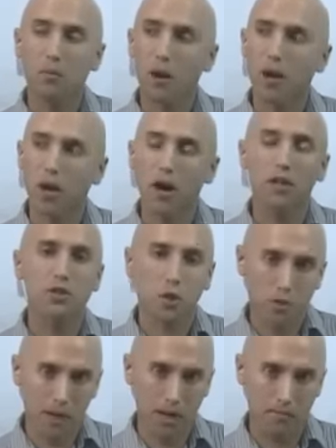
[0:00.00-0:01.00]
Well, I
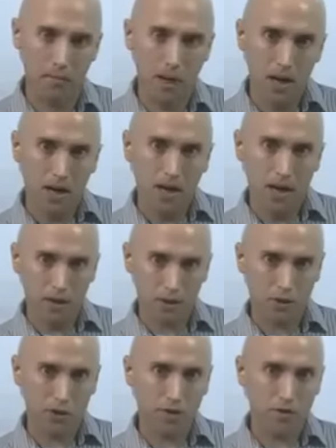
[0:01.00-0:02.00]
saw him at
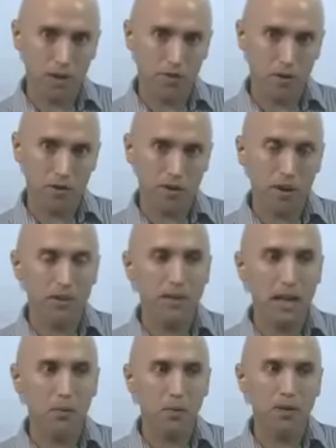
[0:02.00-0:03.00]
Grushevskovo on
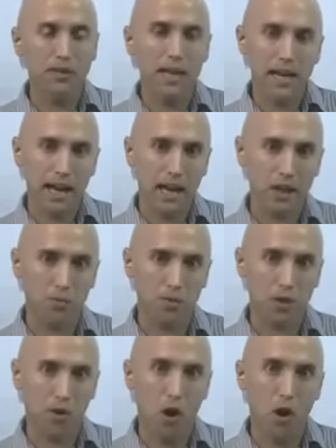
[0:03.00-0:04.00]
Sunday when tear gas
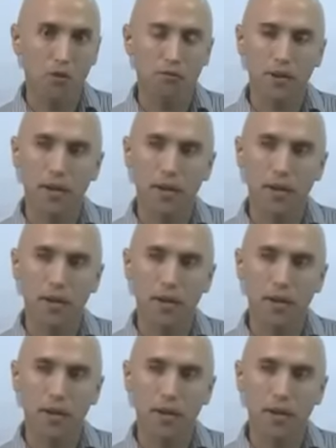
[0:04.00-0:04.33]
was going off,